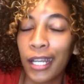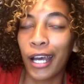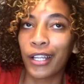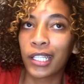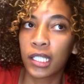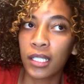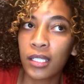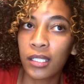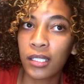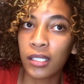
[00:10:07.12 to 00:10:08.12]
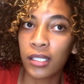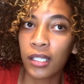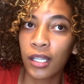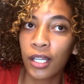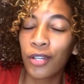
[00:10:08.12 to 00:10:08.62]
Now this
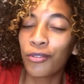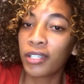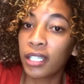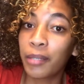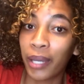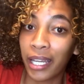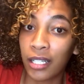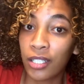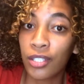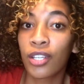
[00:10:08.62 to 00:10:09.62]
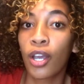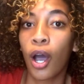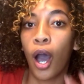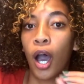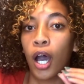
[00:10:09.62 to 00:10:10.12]
really depends
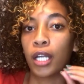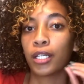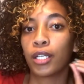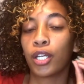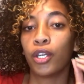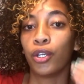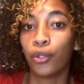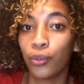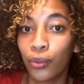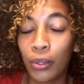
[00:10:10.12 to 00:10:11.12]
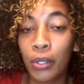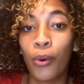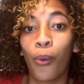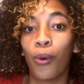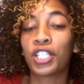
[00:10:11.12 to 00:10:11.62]
on you,
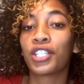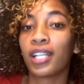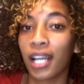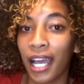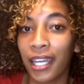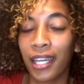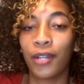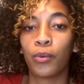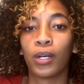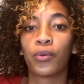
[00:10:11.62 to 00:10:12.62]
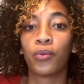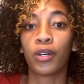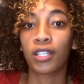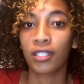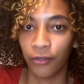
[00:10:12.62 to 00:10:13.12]
what you like and what
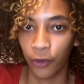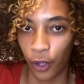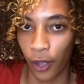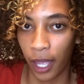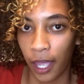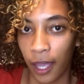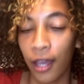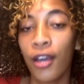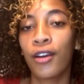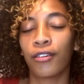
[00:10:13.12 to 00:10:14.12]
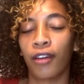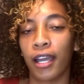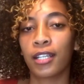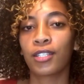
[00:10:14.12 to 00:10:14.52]
works for your hair, right?